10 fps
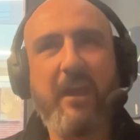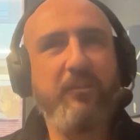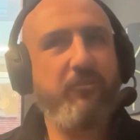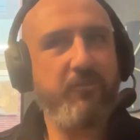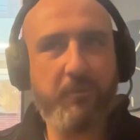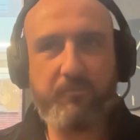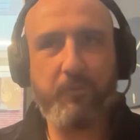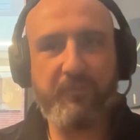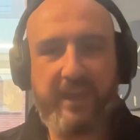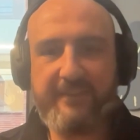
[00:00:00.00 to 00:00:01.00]
Just much
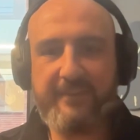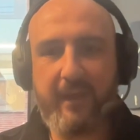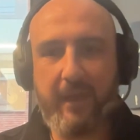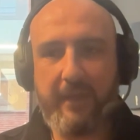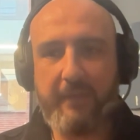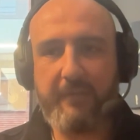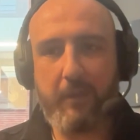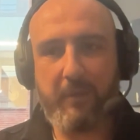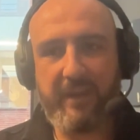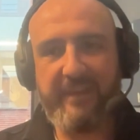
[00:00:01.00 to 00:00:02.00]
more data.
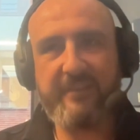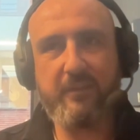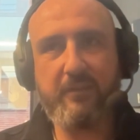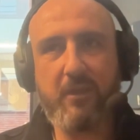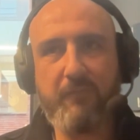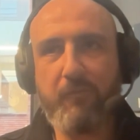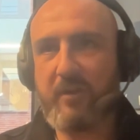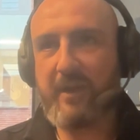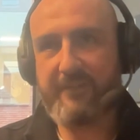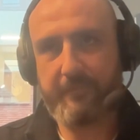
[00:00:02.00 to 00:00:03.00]
No
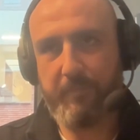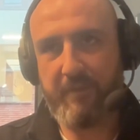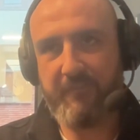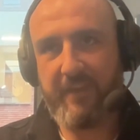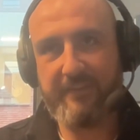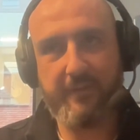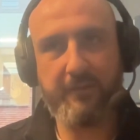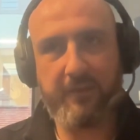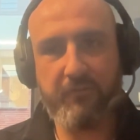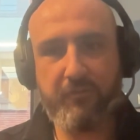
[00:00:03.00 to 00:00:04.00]
forecast is perfect, and
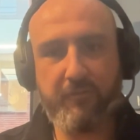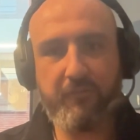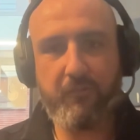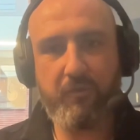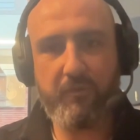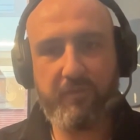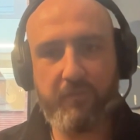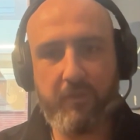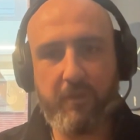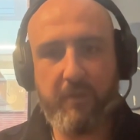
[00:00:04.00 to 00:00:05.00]
I shouldn't have thought
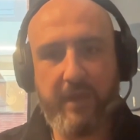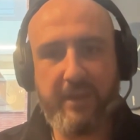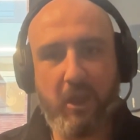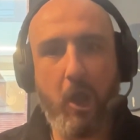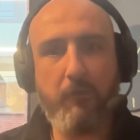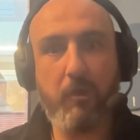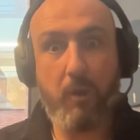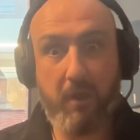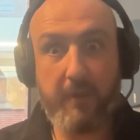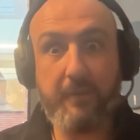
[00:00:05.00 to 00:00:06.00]
any
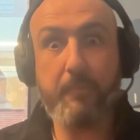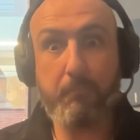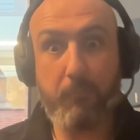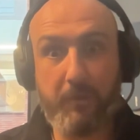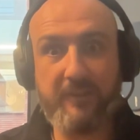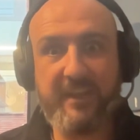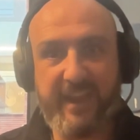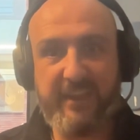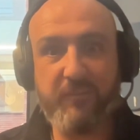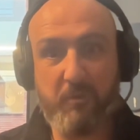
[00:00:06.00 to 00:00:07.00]
ROI
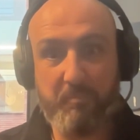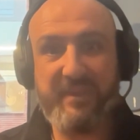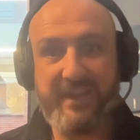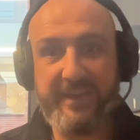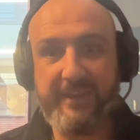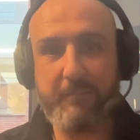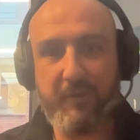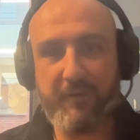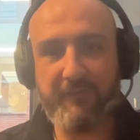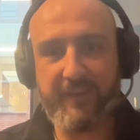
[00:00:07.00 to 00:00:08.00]
modeling is completely
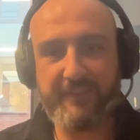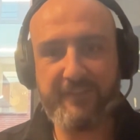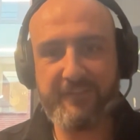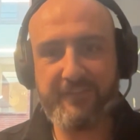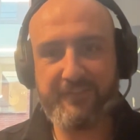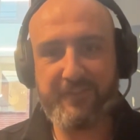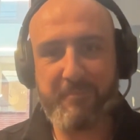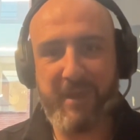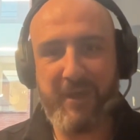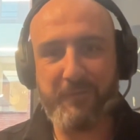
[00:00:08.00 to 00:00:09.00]
perfect to the
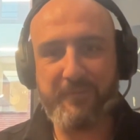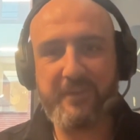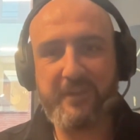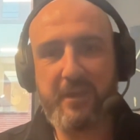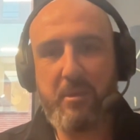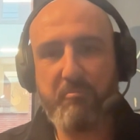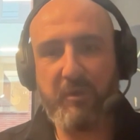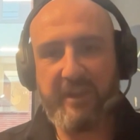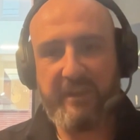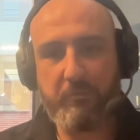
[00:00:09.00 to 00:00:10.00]
pound.
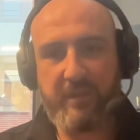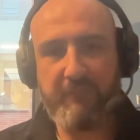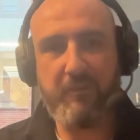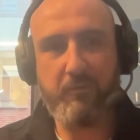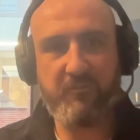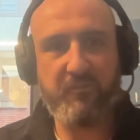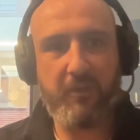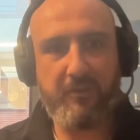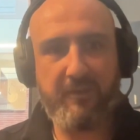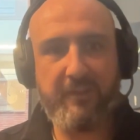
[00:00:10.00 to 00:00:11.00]
But it will give you
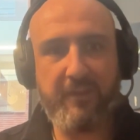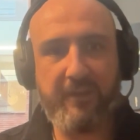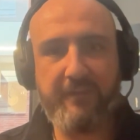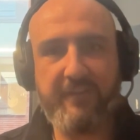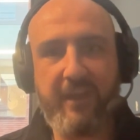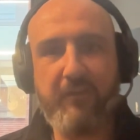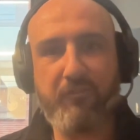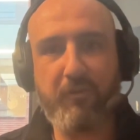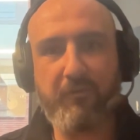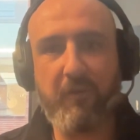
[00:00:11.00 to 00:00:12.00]
certainly an
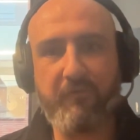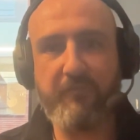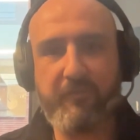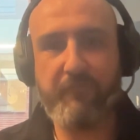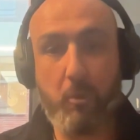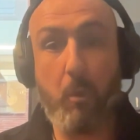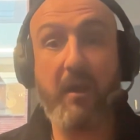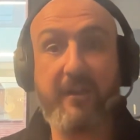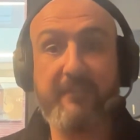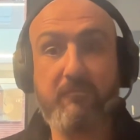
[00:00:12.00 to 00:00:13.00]
indication of if you
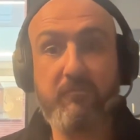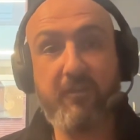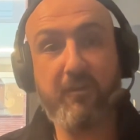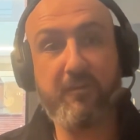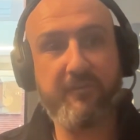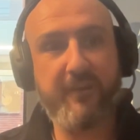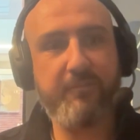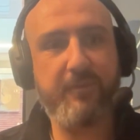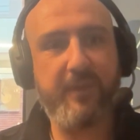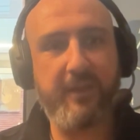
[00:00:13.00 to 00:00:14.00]
are getting return on
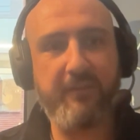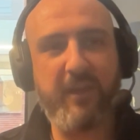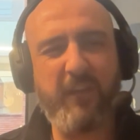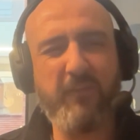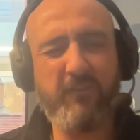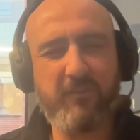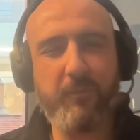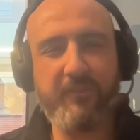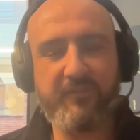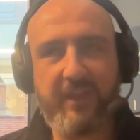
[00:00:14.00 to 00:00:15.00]
investment, and to
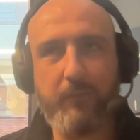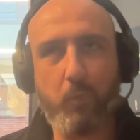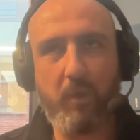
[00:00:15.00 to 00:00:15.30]
some extent,